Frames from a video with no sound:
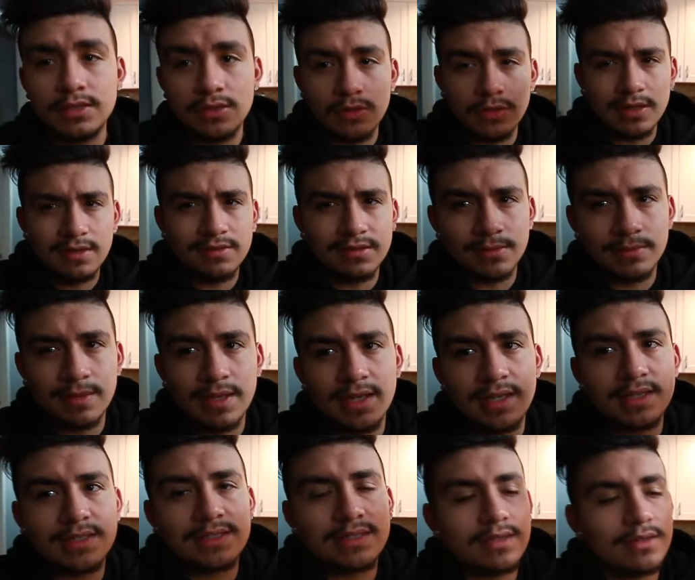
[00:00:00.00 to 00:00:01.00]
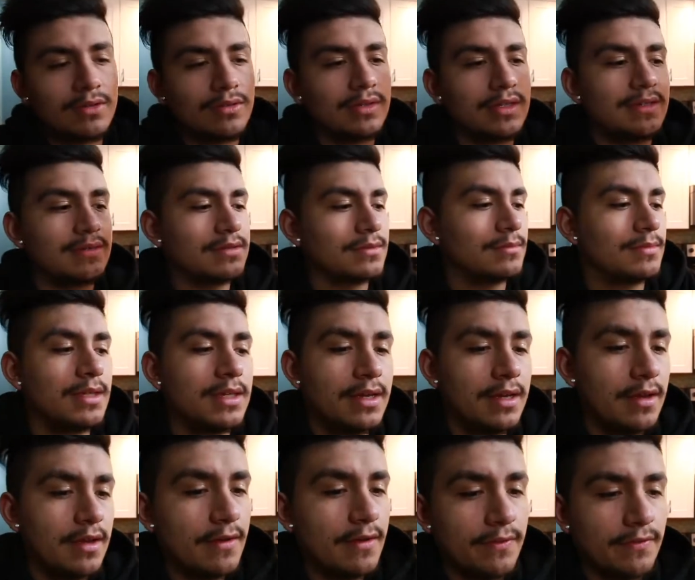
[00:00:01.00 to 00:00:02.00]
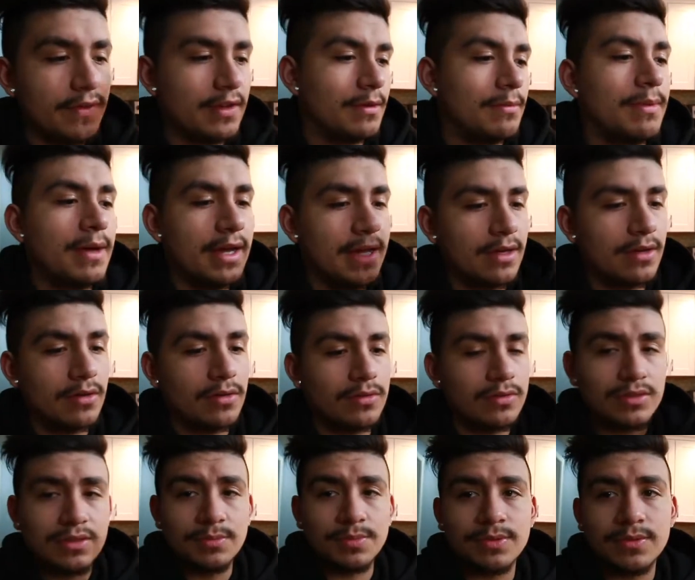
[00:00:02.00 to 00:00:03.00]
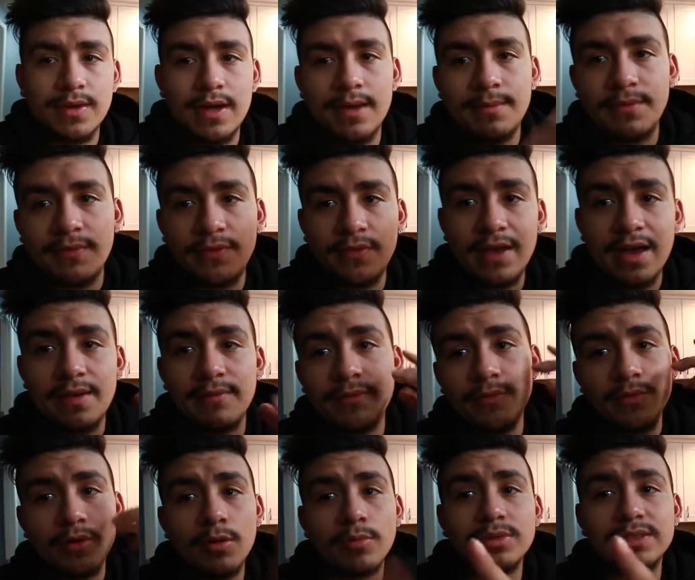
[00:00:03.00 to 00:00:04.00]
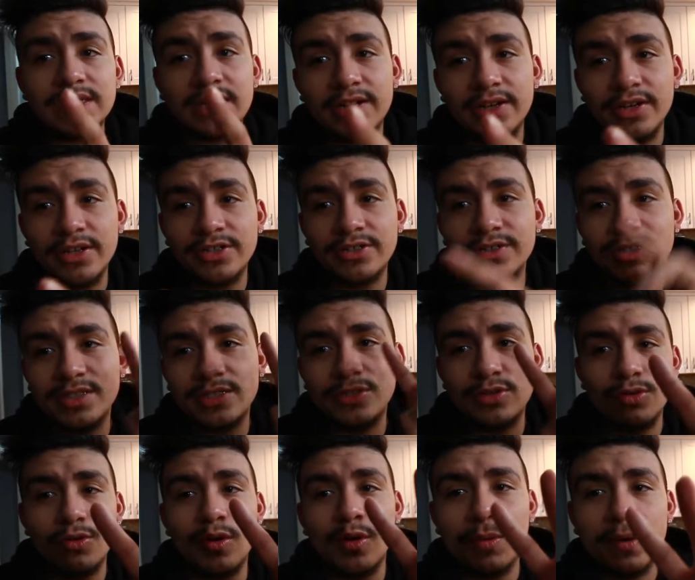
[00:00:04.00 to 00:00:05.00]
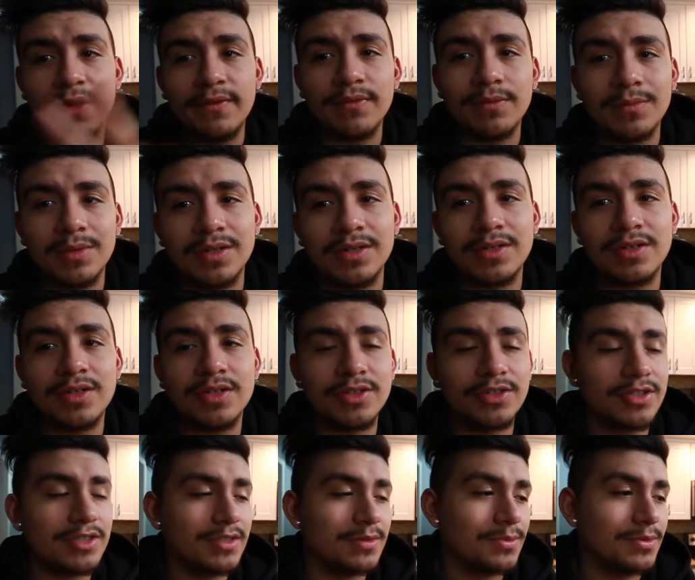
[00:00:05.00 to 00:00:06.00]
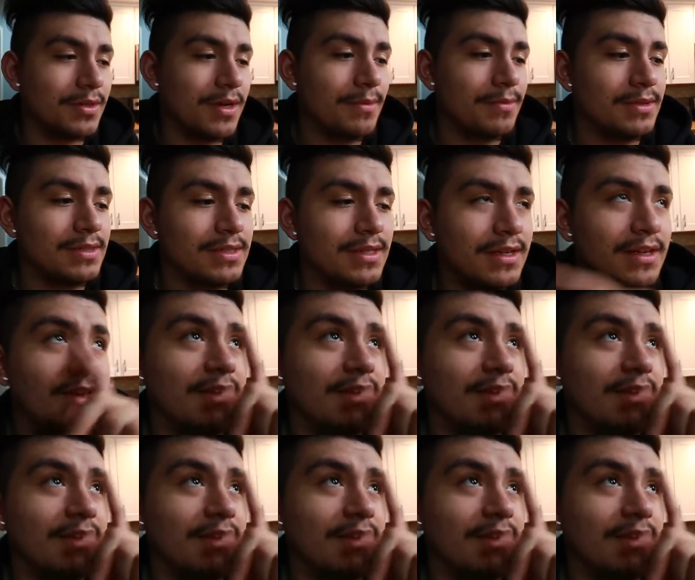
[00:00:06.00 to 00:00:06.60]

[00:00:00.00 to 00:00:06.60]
Go leave some likes, go leave some feedback, go subscribe if you haven't. We're almost at 100, 2 away from 100 subscribers.